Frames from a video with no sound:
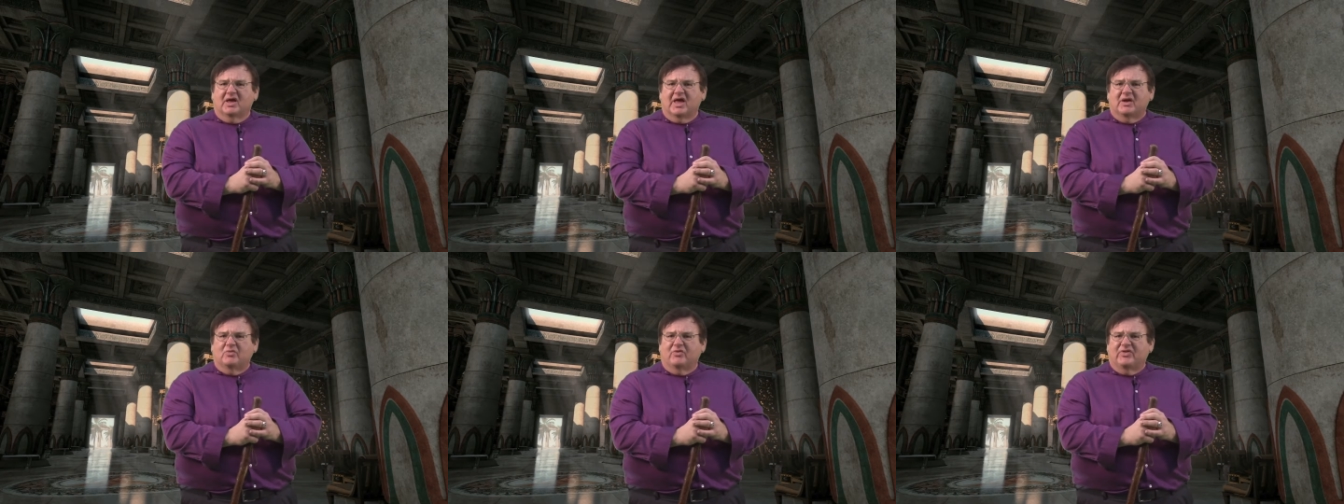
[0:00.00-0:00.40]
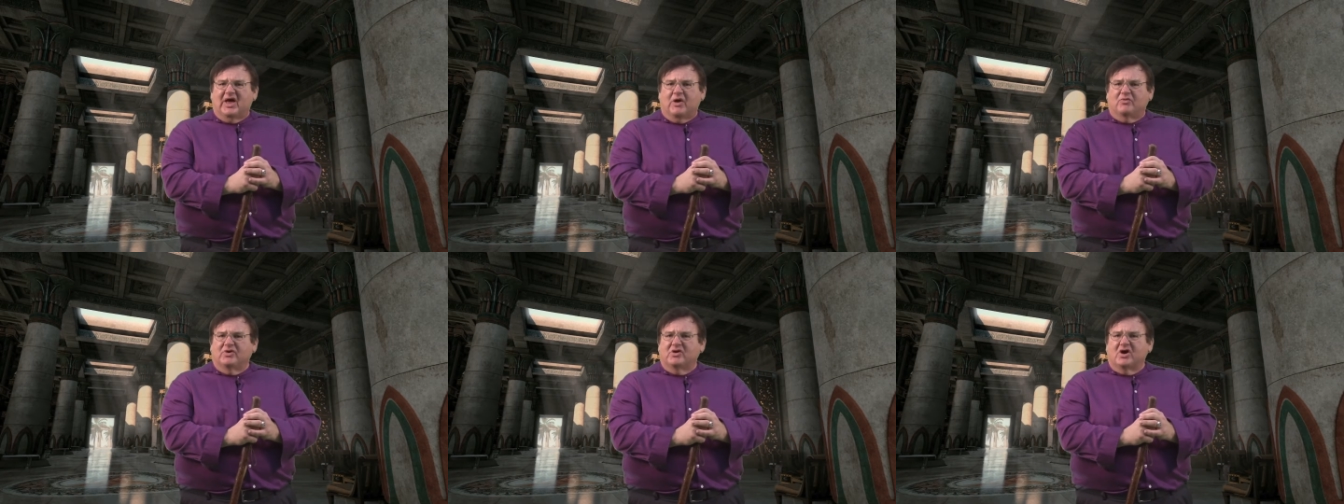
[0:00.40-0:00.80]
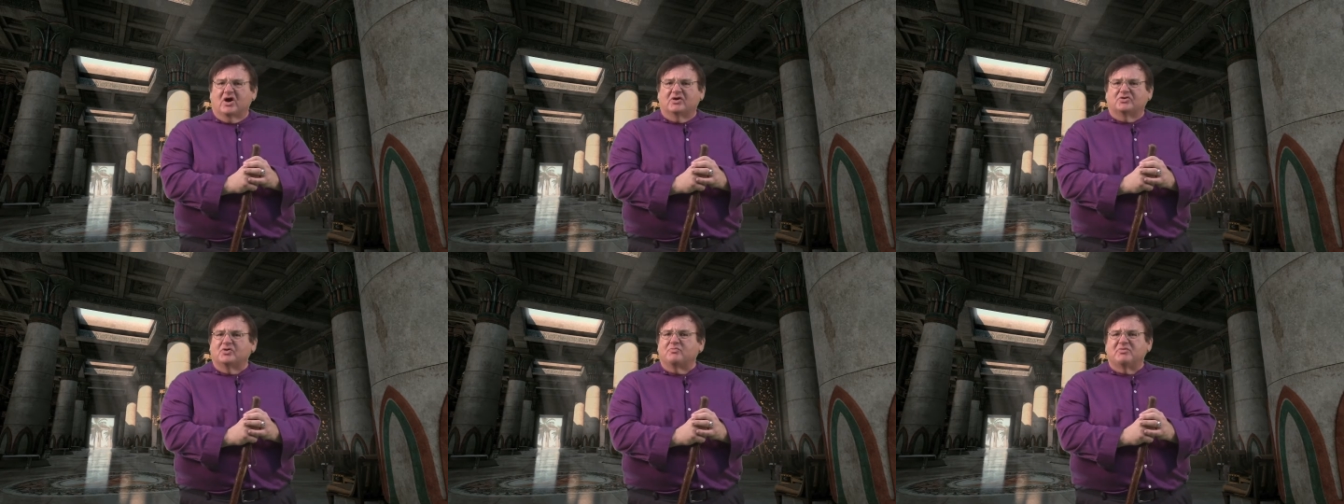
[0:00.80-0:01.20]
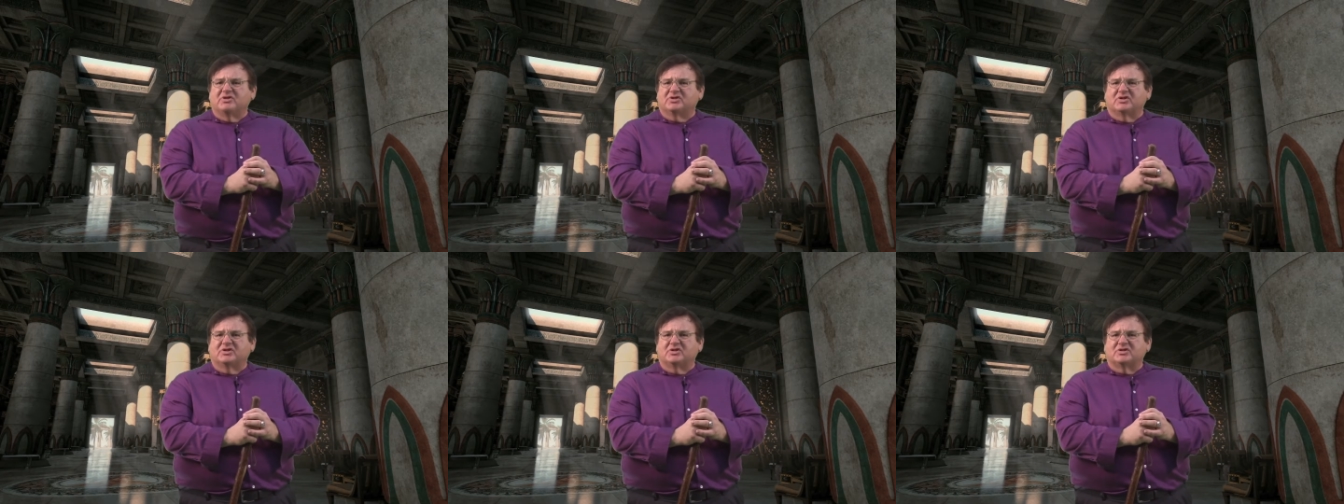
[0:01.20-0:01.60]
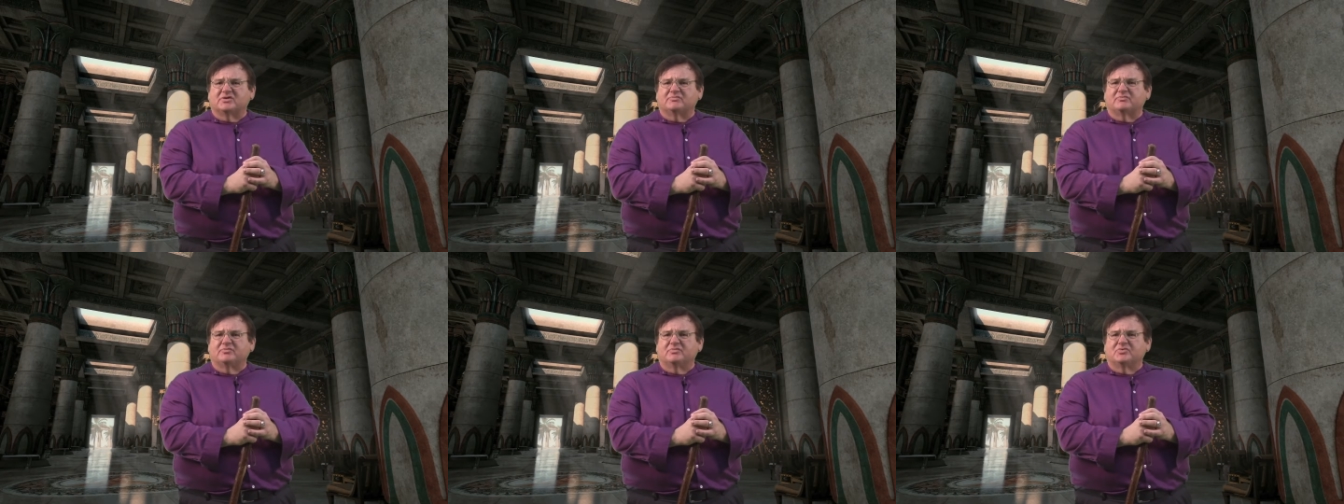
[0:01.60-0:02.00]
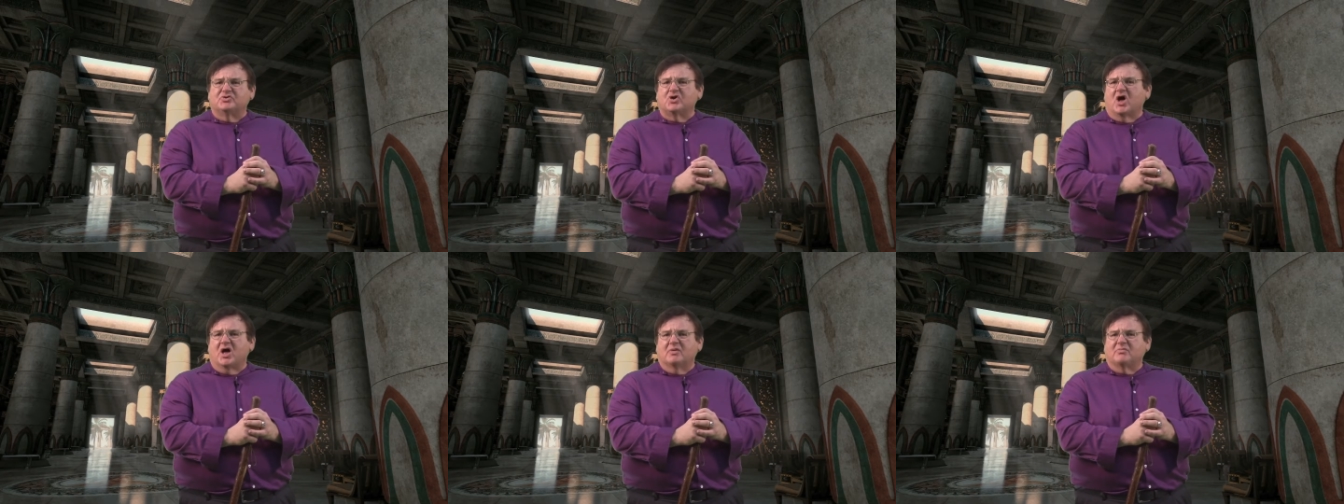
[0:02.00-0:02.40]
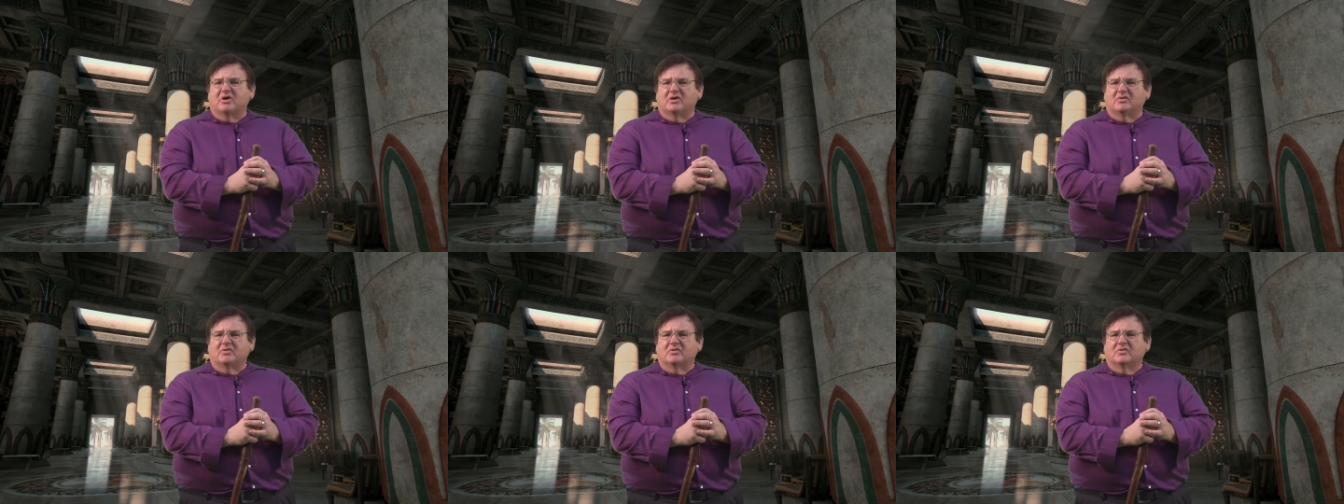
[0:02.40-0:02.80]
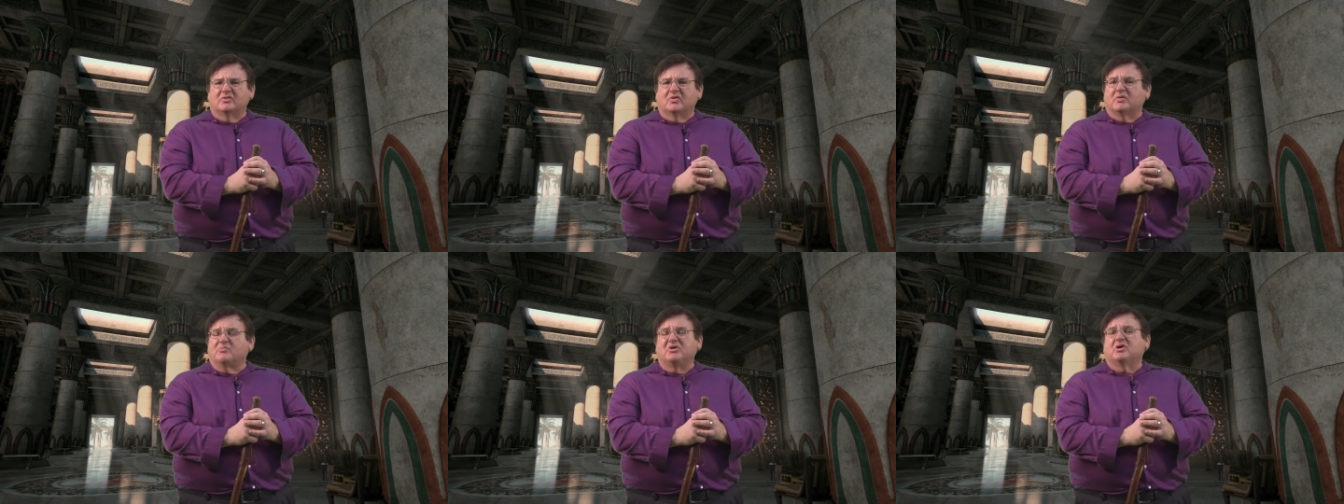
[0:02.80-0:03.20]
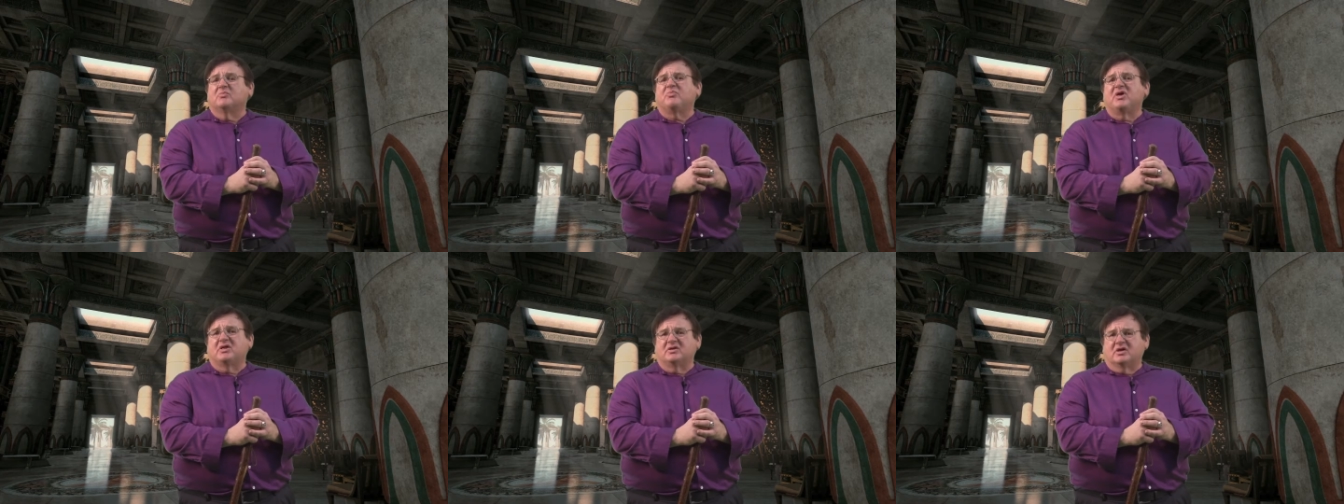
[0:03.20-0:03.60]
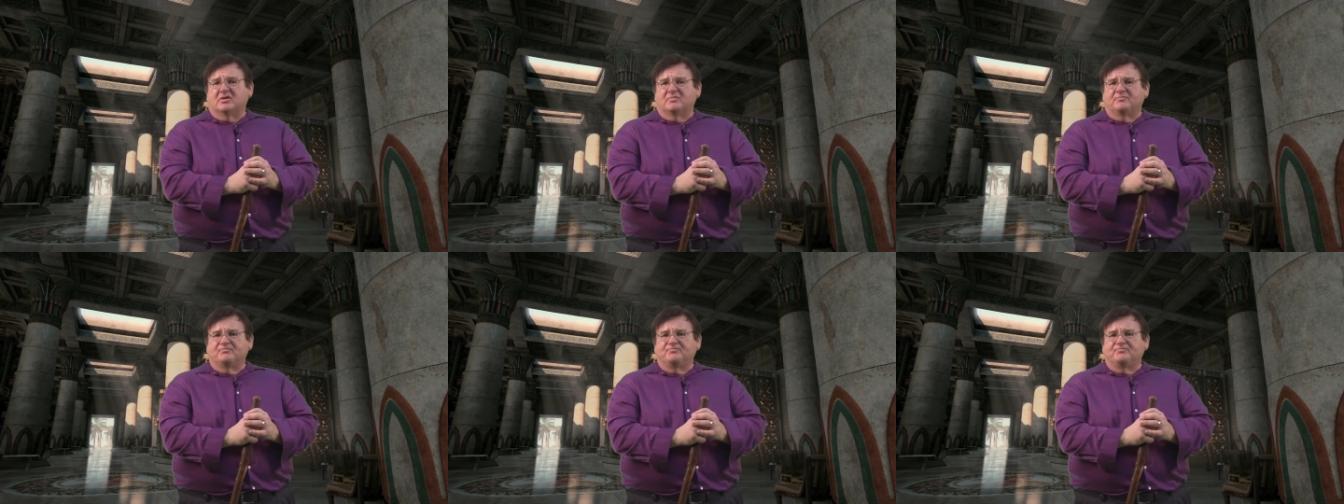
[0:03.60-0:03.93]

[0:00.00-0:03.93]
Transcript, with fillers: and without regard to mysticism, dogma, or mere opinion.